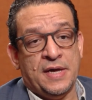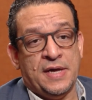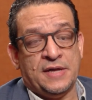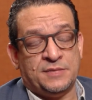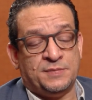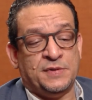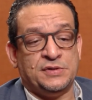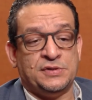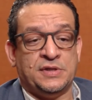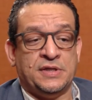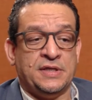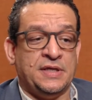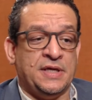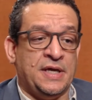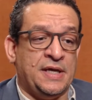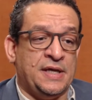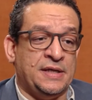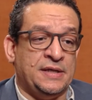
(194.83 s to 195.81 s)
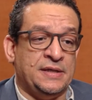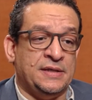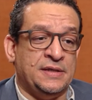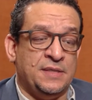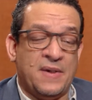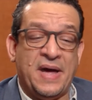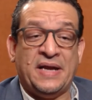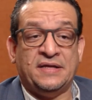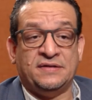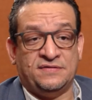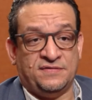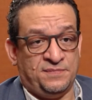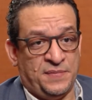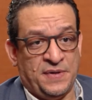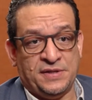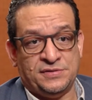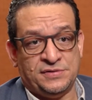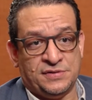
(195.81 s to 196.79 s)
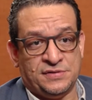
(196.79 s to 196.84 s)
especially in palliative
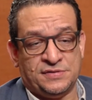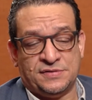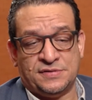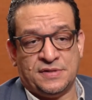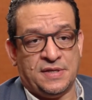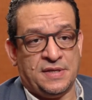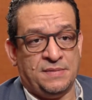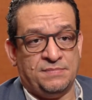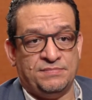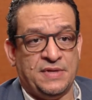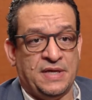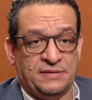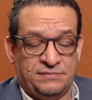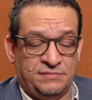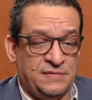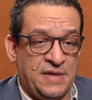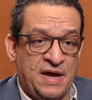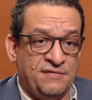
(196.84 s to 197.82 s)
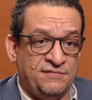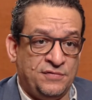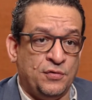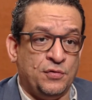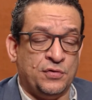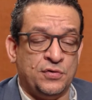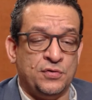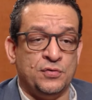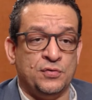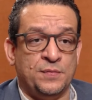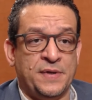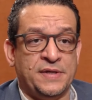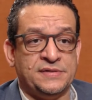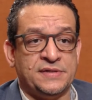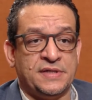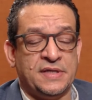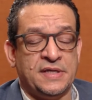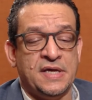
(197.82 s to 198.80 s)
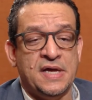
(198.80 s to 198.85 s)
patients that have no cure,
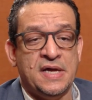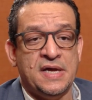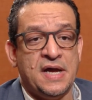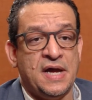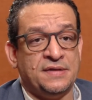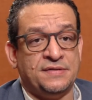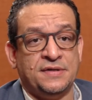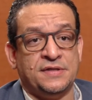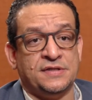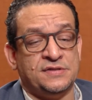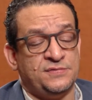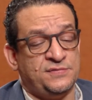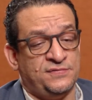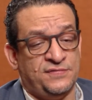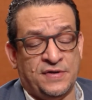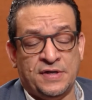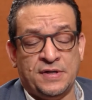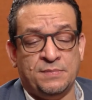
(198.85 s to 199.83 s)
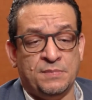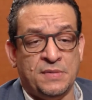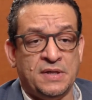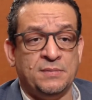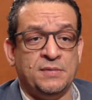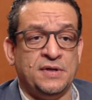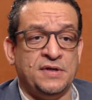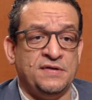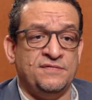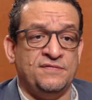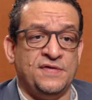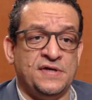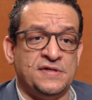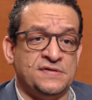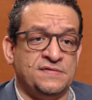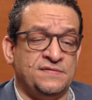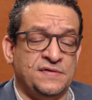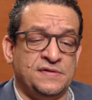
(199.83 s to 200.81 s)
basically, I think it's very minimally invasive.